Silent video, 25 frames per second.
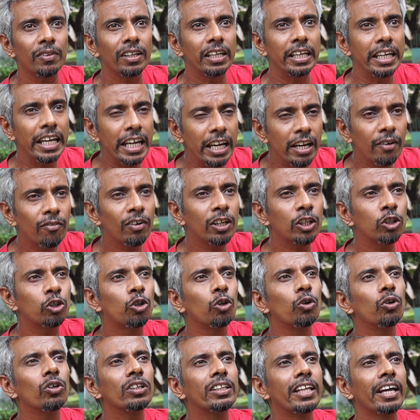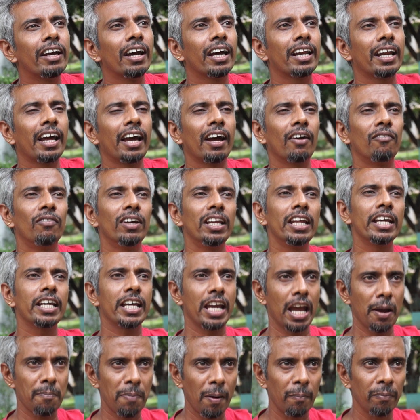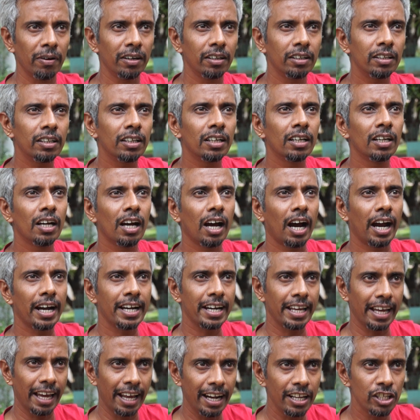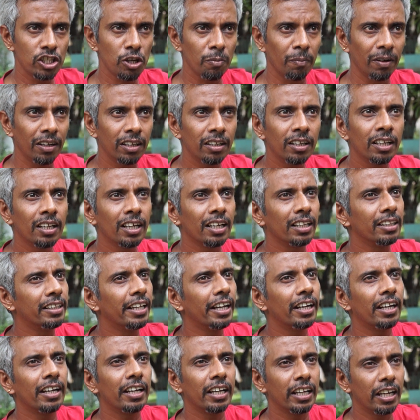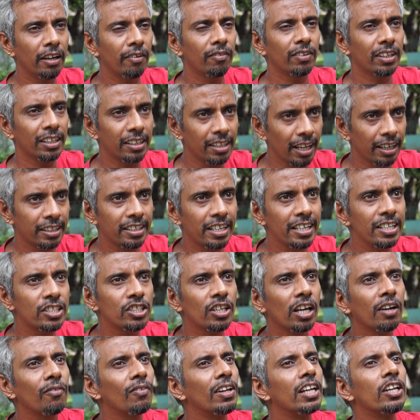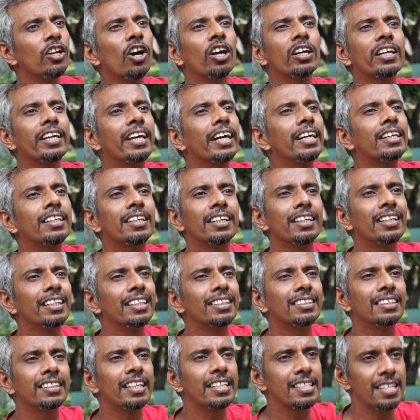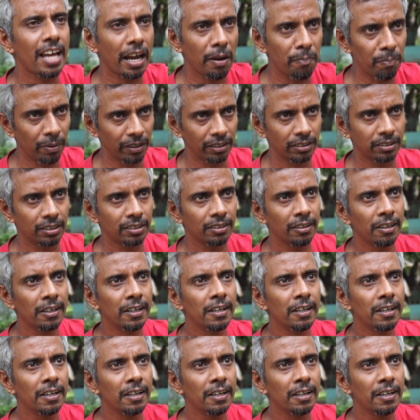even though they are very capable and eligible, the teacher will not get his disciples.